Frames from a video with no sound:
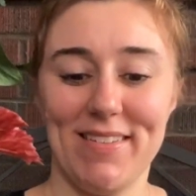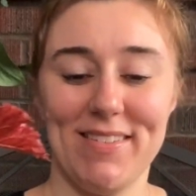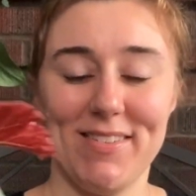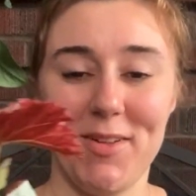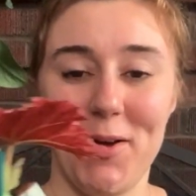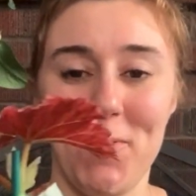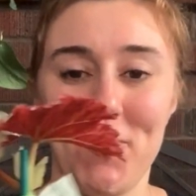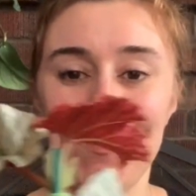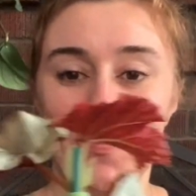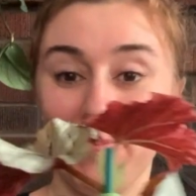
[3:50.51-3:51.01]
So,
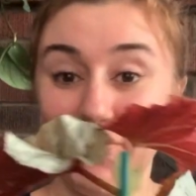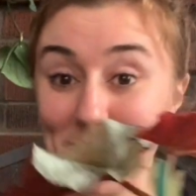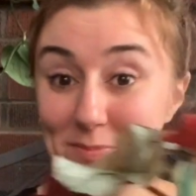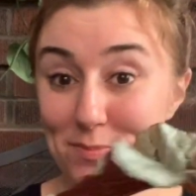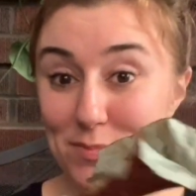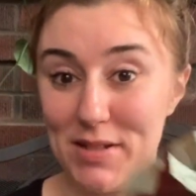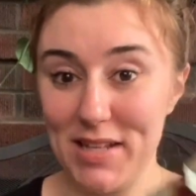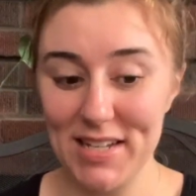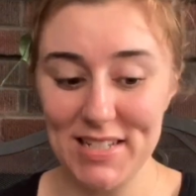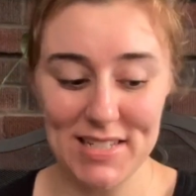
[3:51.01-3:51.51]

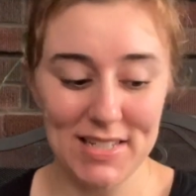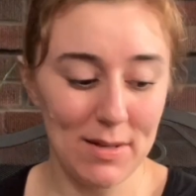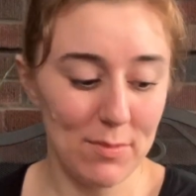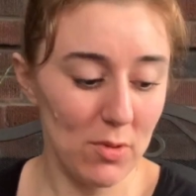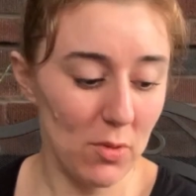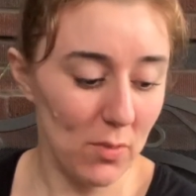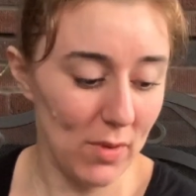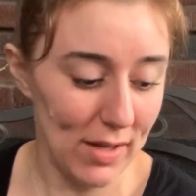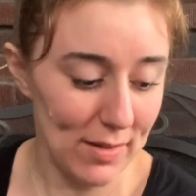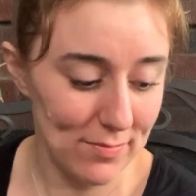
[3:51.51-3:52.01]
plant number
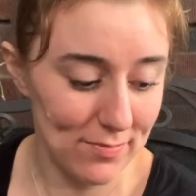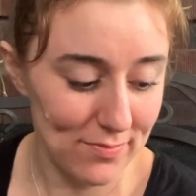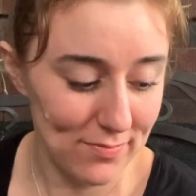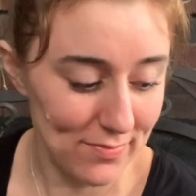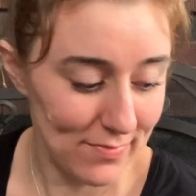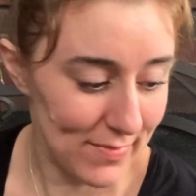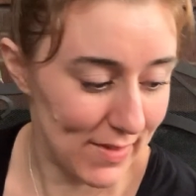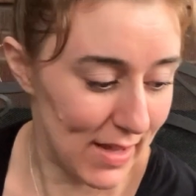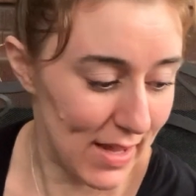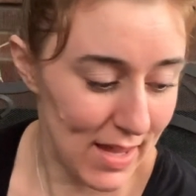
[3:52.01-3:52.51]
one.
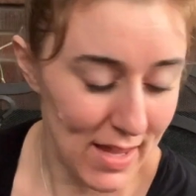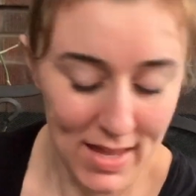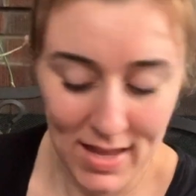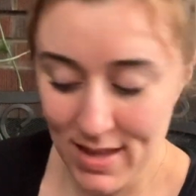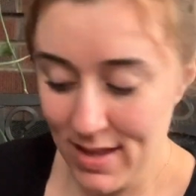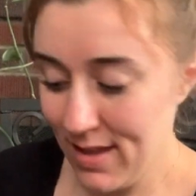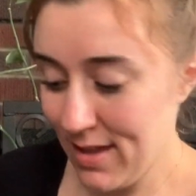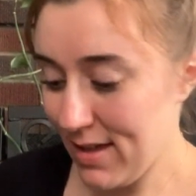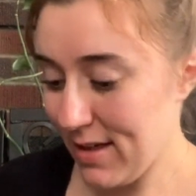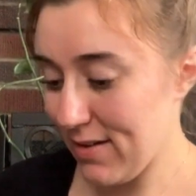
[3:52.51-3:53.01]

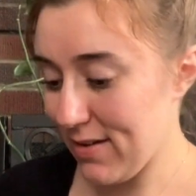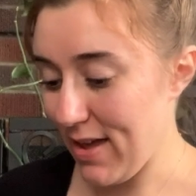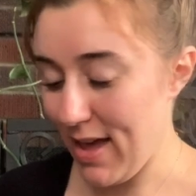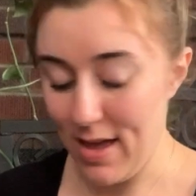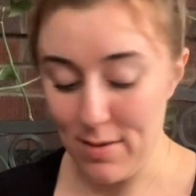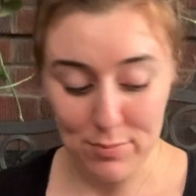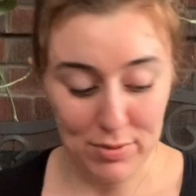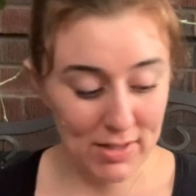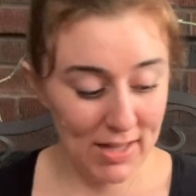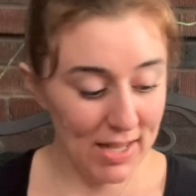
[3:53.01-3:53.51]

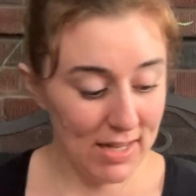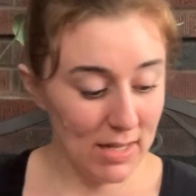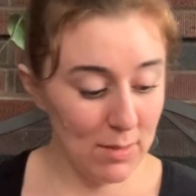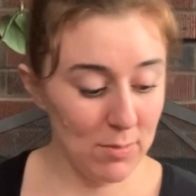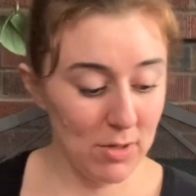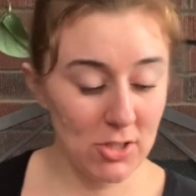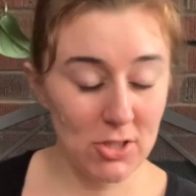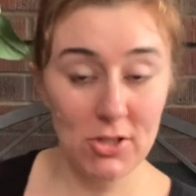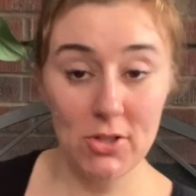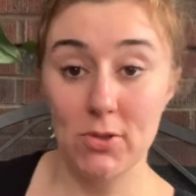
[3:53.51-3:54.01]
Okay, plant number
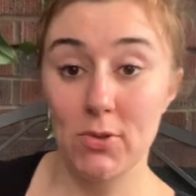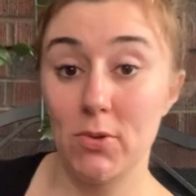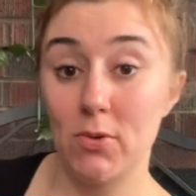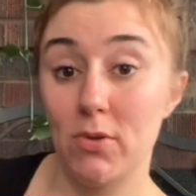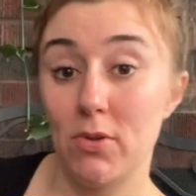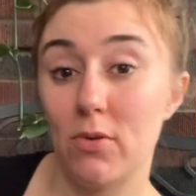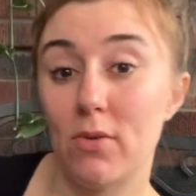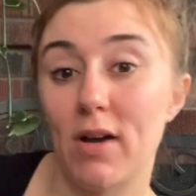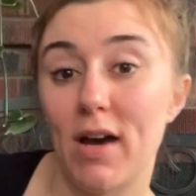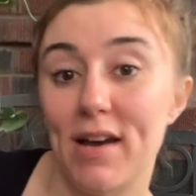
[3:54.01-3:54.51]
two,
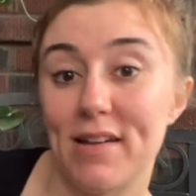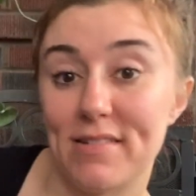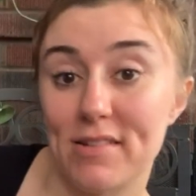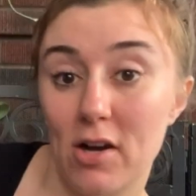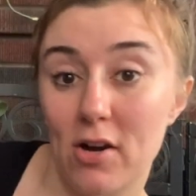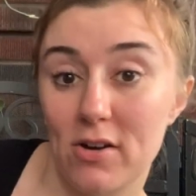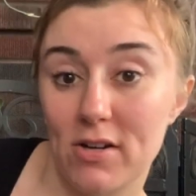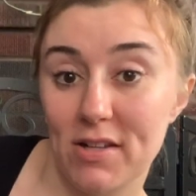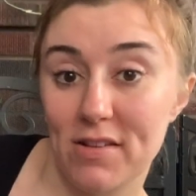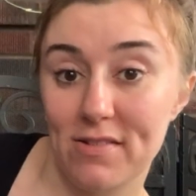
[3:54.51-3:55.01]
you guys
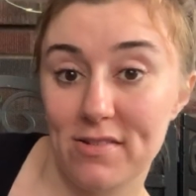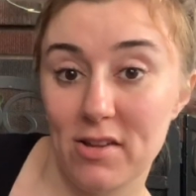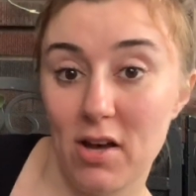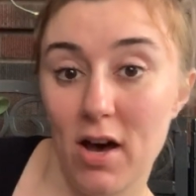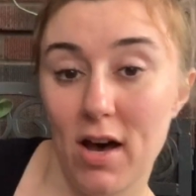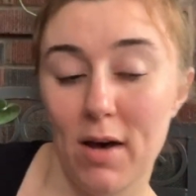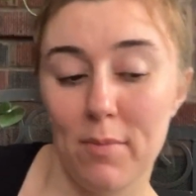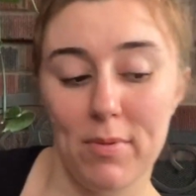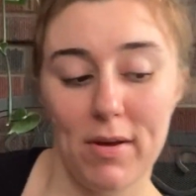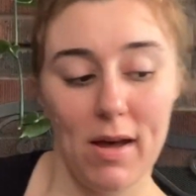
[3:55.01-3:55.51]
already
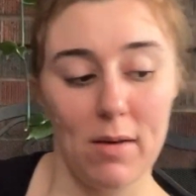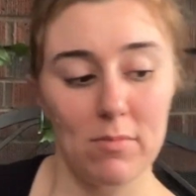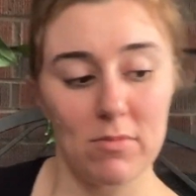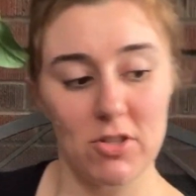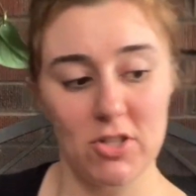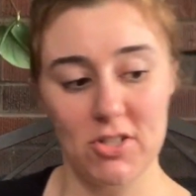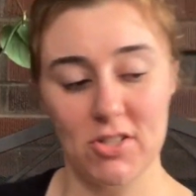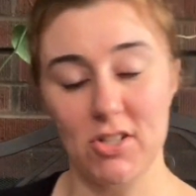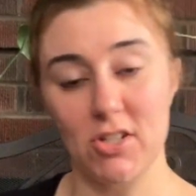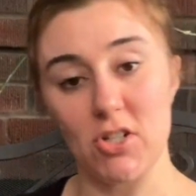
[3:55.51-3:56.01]
saw, but I'm
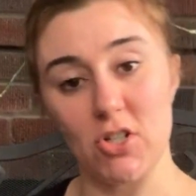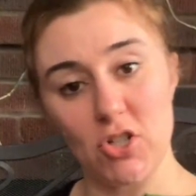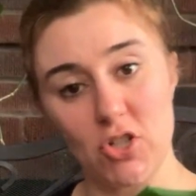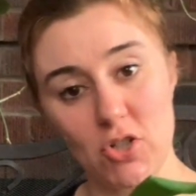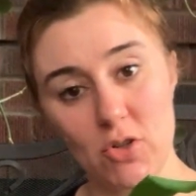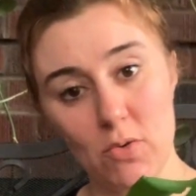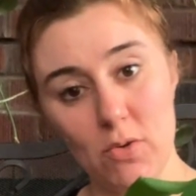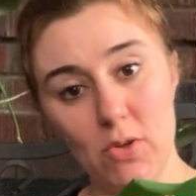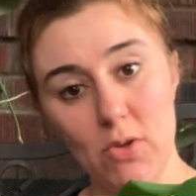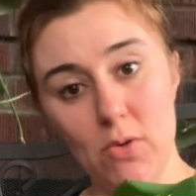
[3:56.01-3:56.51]
just gonna
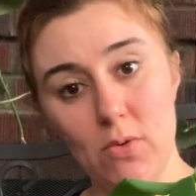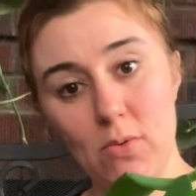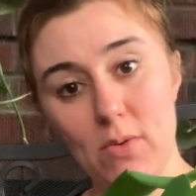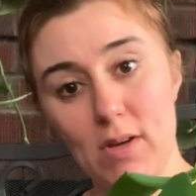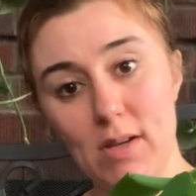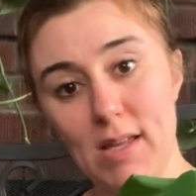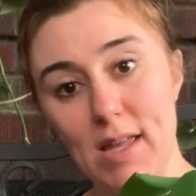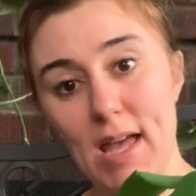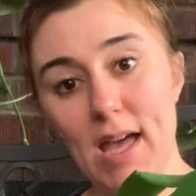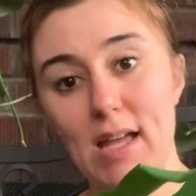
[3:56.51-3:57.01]
show you
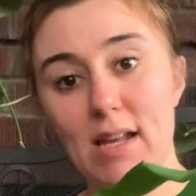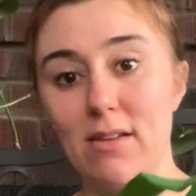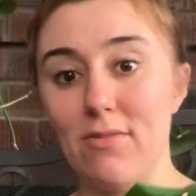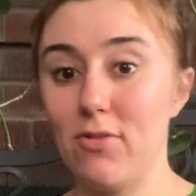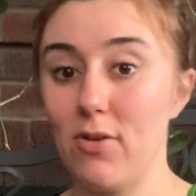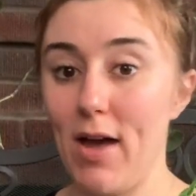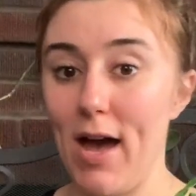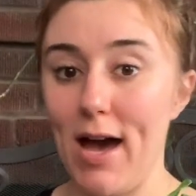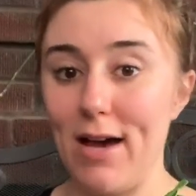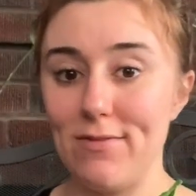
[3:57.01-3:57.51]
again if
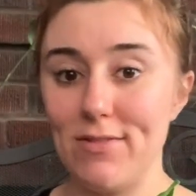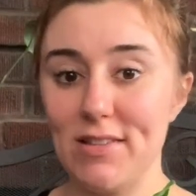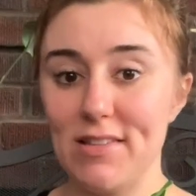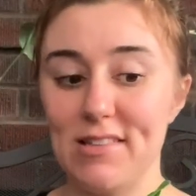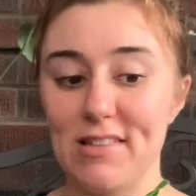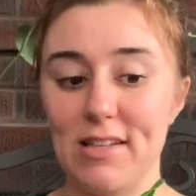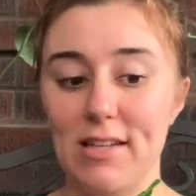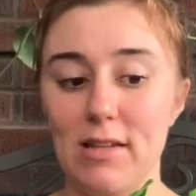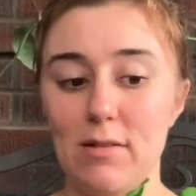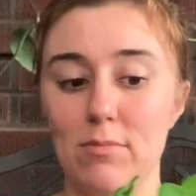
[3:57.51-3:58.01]
you haven't
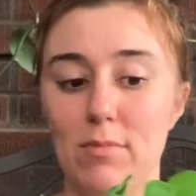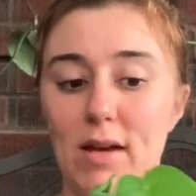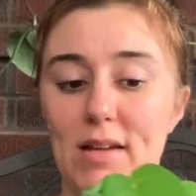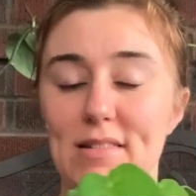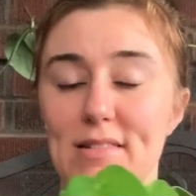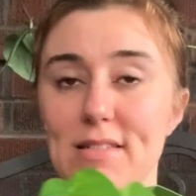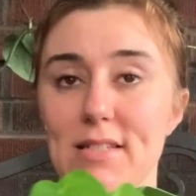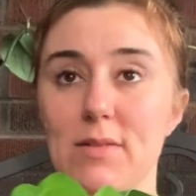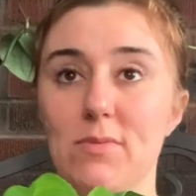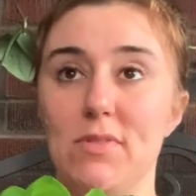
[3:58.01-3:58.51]
seen my
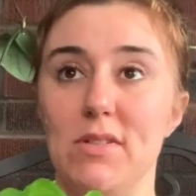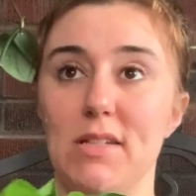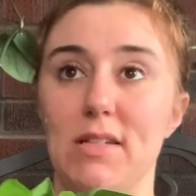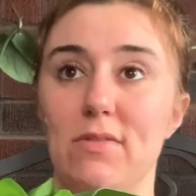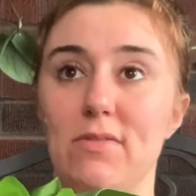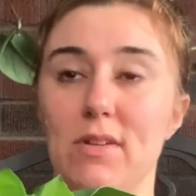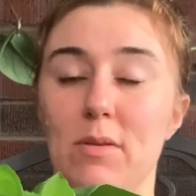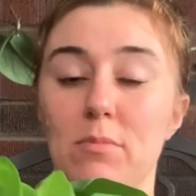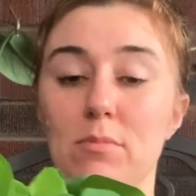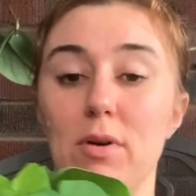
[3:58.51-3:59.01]
Steve's Leaves
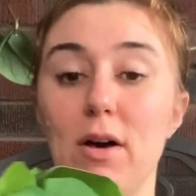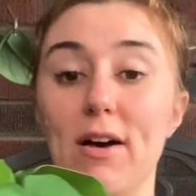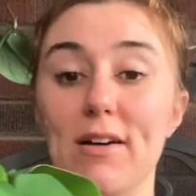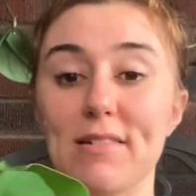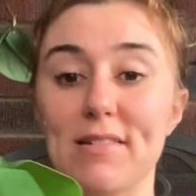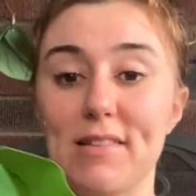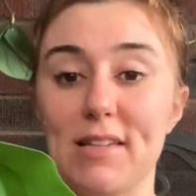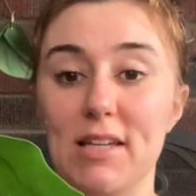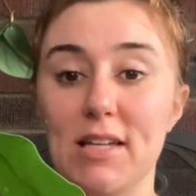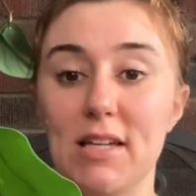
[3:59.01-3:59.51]

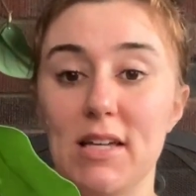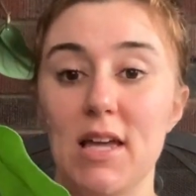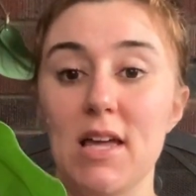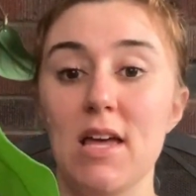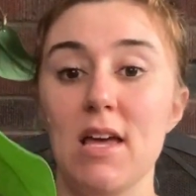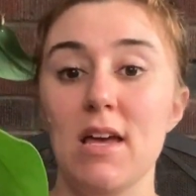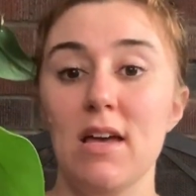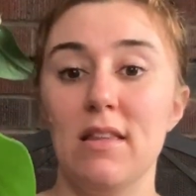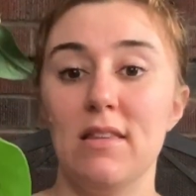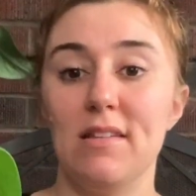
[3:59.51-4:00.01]
unboxing.
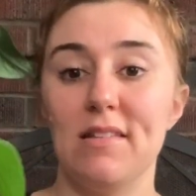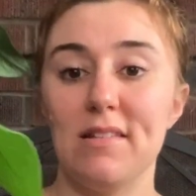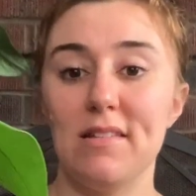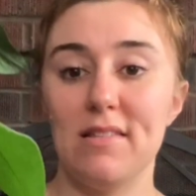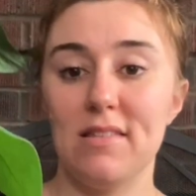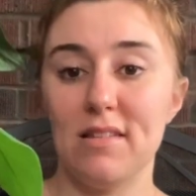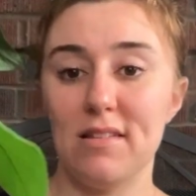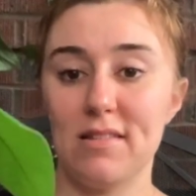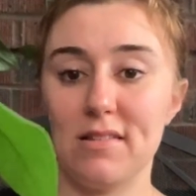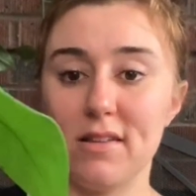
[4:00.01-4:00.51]
This is
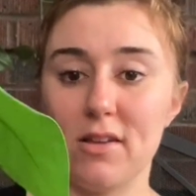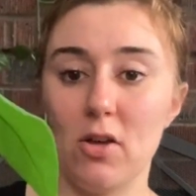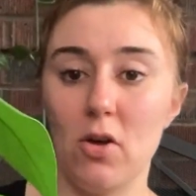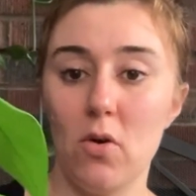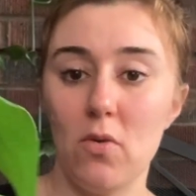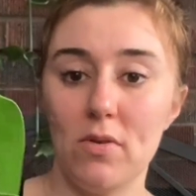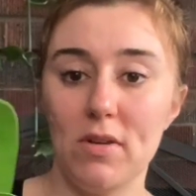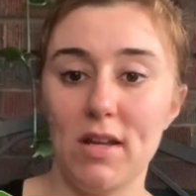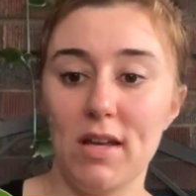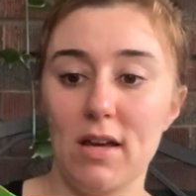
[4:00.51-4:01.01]
the
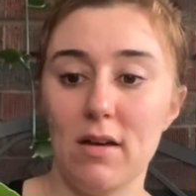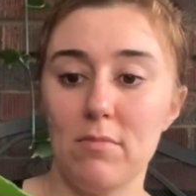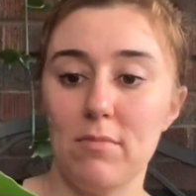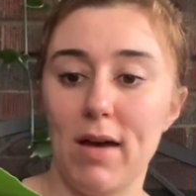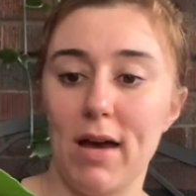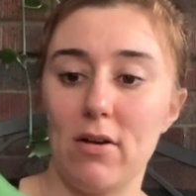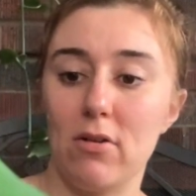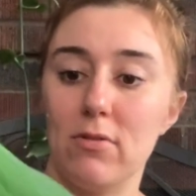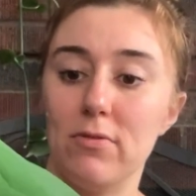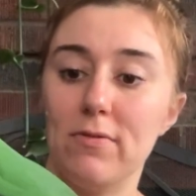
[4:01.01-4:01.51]
Singhania
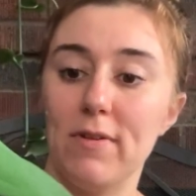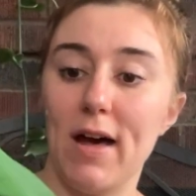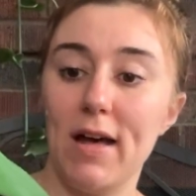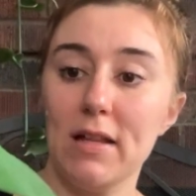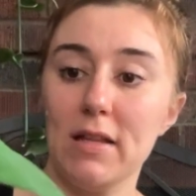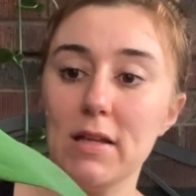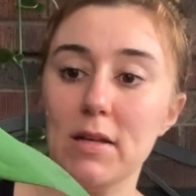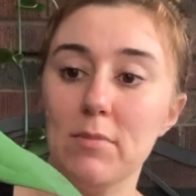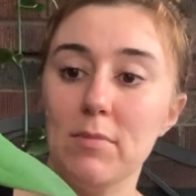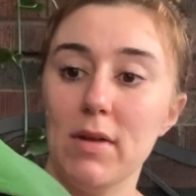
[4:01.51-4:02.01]

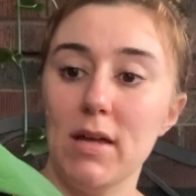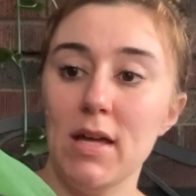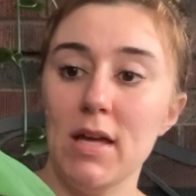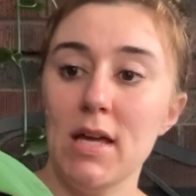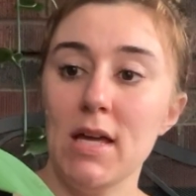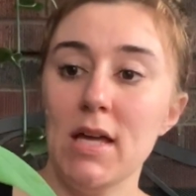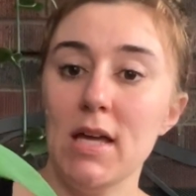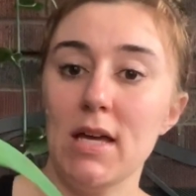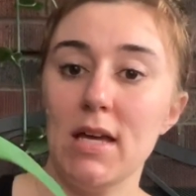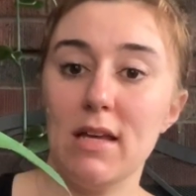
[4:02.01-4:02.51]
Macrophyllum.
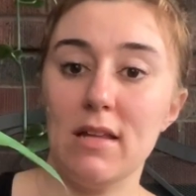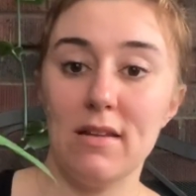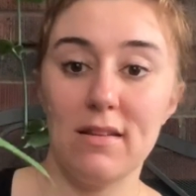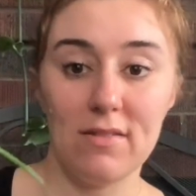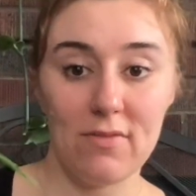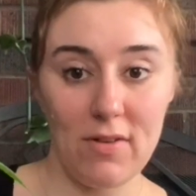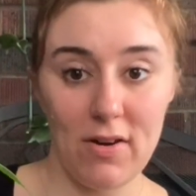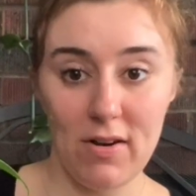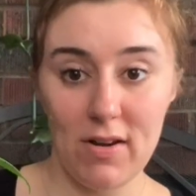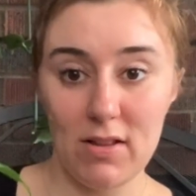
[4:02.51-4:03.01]
It is
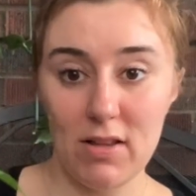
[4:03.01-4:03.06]
very